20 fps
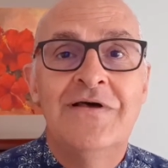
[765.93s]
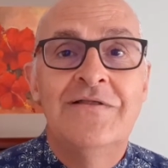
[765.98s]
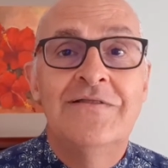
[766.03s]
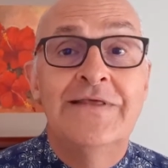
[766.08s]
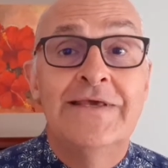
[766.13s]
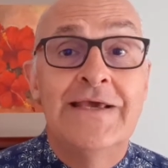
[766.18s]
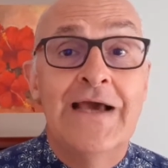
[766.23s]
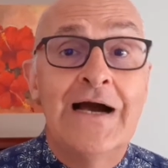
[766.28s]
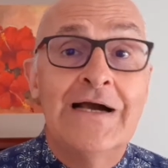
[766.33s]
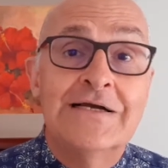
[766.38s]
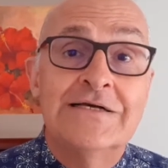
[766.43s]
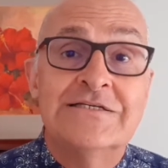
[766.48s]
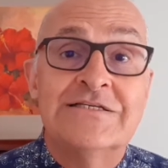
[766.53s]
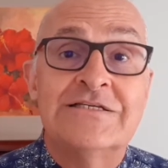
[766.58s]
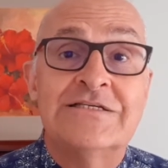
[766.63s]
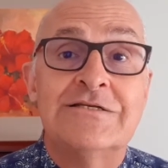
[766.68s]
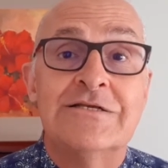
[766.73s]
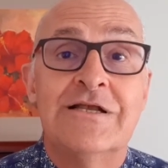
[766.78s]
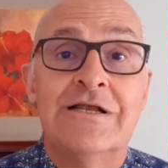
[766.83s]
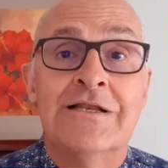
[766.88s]
The
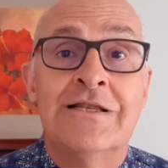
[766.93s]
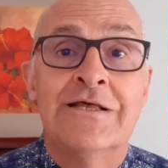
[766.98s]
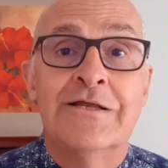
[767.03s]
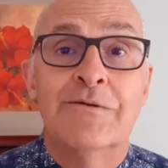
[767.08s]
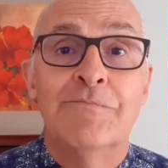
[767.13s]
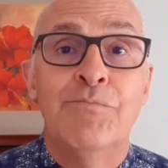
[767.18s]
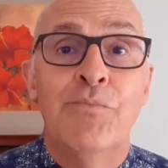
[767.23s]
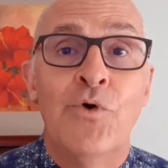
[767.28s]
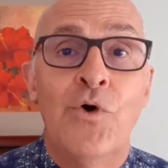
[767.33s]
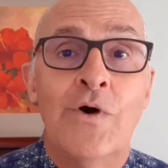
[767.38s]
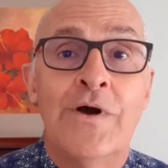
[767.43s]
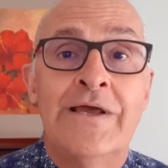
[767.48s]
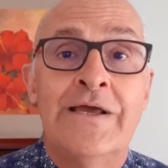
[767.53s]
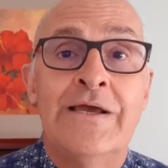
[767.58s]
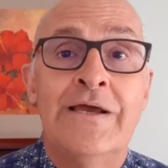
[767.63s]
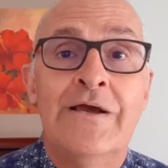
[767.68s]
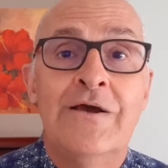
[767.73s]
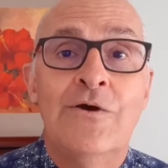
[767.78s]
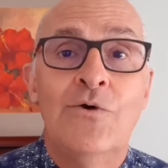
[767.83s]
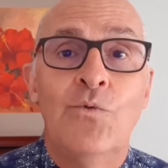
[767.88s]
youngest little
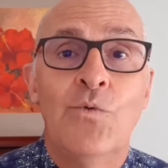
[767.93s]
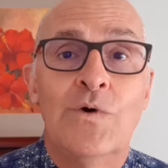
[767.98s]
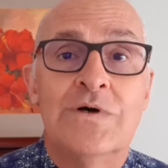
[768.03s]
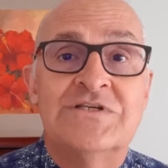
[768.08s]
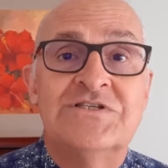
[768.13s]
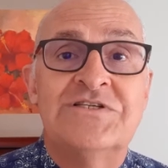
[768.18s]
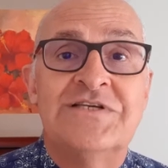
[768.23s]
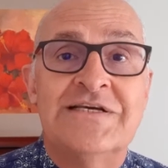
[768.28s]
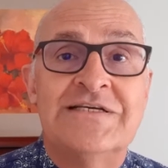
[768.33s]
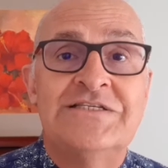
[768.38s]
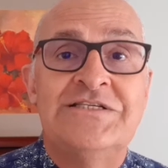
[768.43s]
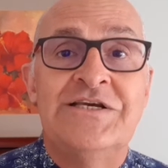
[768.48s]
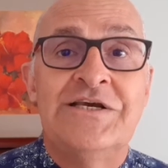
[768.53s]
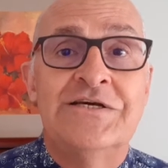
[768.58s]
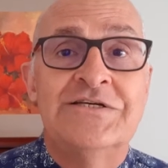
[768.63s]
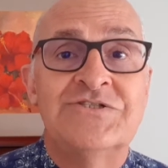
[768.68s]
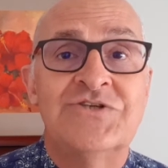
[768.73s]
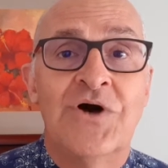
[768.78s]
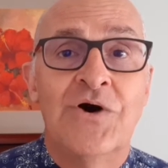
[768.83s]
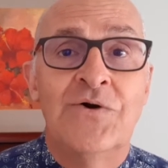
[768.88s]
boy was 6
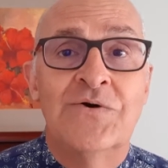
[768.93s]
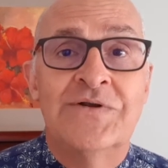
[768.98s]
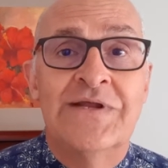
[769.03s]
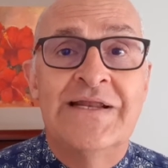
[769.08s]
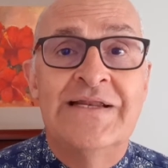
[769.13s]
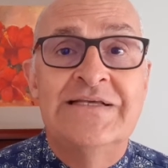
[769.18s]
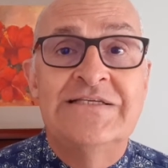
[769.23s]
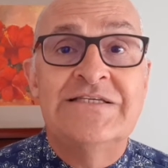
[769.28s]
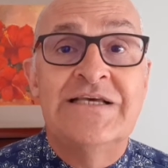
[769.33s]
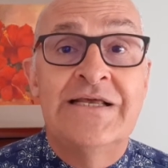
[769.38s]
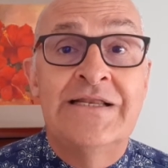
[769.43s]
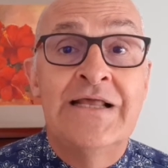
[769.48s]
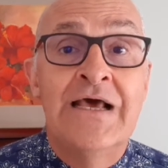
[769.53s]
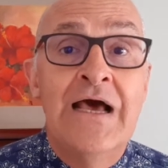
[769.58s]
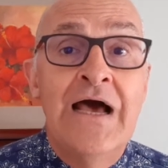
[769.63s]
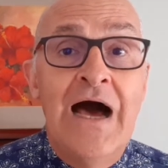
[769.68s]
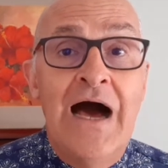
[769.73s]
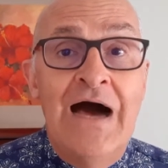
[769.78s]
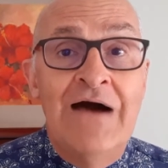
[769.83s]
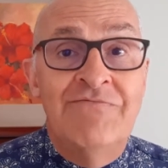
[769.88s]
years old and he said,
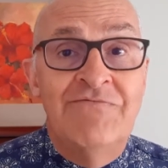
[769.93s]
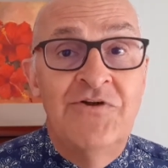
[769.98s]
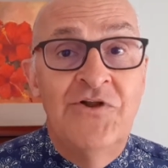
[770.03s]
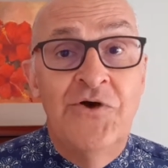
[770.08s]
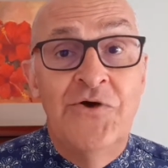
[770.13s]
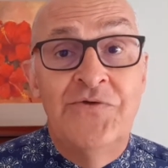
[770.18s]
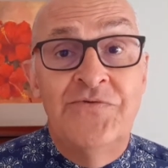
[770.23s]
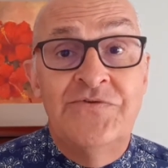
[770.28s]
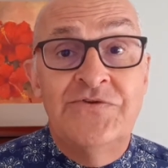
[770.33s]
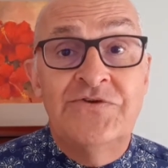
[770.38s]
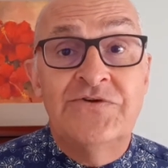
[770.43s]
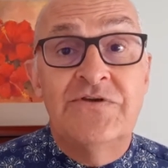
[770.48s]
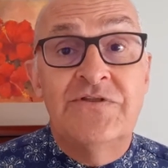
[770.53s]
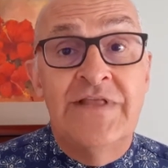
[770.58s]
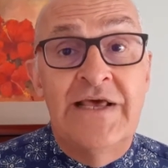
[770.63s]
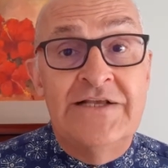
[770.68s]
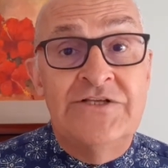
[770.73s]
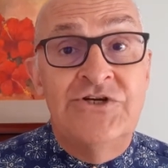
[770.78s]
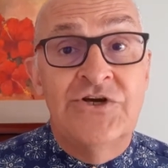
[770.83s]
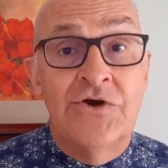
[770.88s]
I've learned
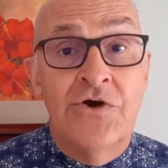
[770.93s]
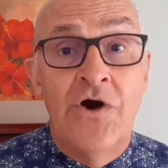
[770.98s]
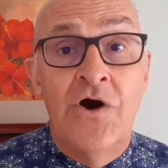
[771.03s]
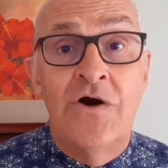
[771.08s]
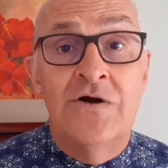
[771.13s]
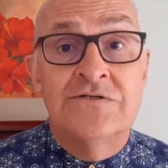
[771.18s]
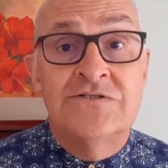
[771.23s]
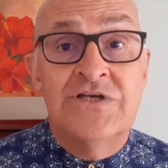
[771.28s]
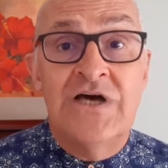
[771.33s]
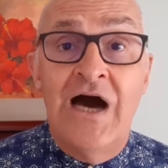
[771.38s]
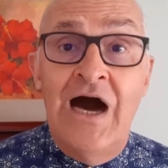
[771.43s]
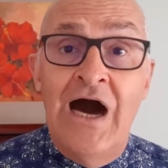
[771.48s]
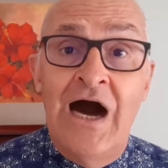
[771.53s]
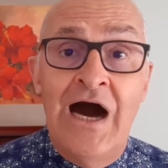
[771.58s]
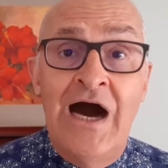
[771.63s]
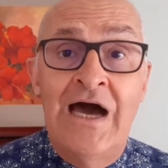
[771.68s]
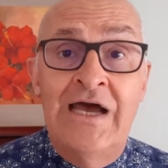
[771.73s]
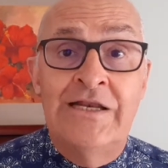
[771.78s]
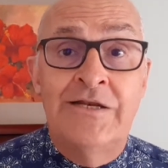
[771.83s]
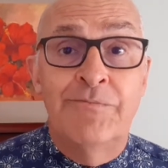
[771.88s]
that you can't
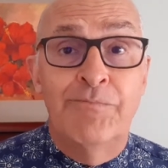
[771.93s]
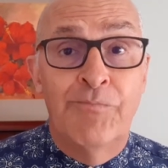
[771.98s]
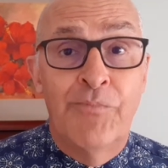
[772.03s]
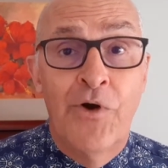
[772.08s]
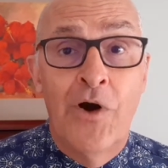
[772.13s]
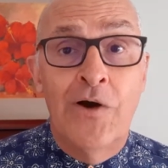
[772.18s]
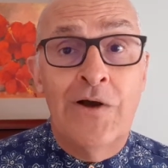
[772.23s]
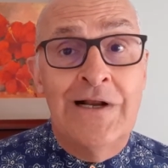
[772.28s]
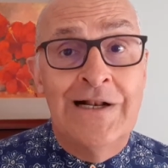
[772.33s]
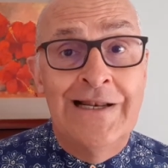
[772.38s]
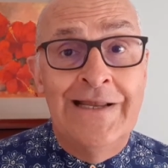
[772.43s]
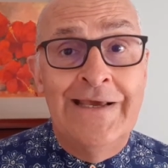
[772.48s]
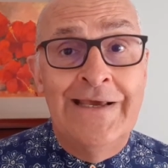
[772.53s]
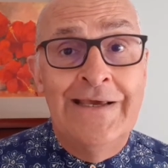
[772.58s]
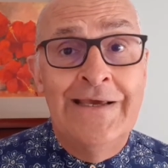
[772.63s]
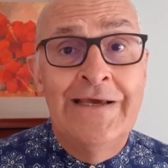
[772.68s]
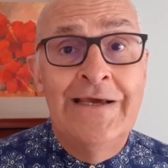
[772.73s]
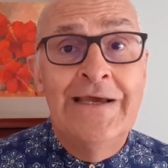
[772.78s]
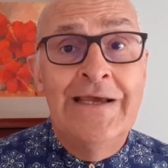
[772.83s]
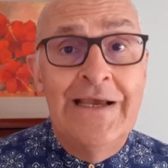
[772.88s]
hide
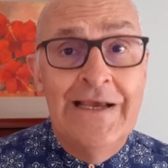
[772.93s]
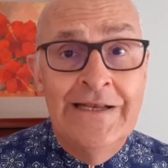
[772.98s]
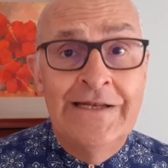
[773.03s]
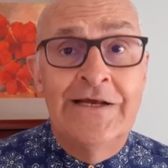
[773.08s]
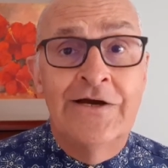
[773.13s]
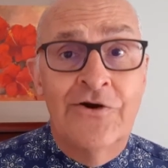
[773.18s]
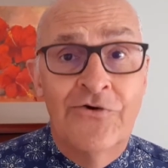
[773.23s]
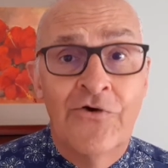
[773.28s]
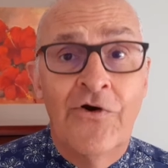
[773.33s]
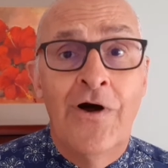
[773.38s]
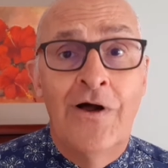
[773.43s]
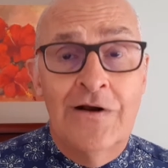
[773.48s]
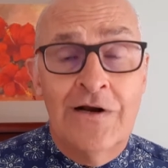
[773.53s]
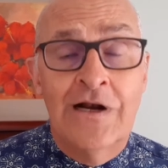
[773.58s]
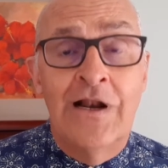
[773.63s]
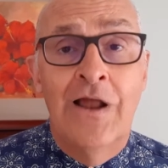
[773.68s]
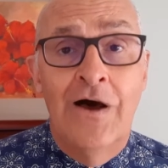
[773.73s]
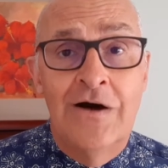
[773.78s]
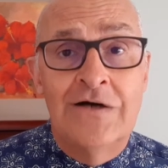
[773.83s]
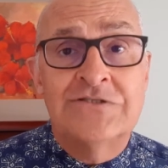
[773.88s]
broccoli in a
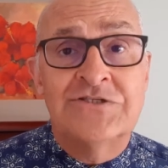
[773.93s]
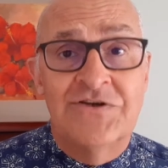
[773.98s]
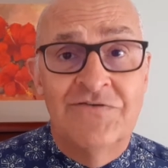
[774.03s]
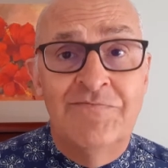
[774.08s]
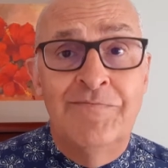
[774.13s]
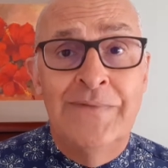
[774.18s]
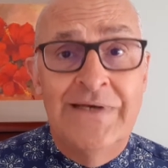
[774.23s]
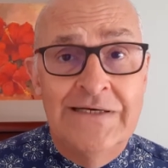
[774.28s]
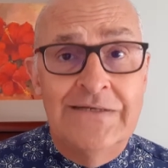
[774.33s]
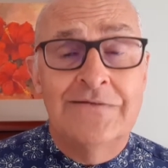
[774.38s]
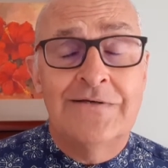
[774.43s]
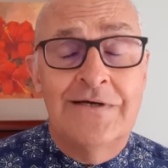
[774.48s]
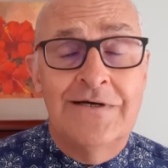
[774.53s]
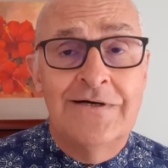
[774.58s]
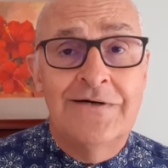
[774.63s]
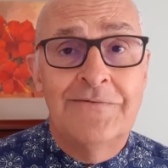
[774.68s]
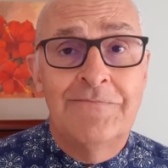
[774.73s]
glass of milk.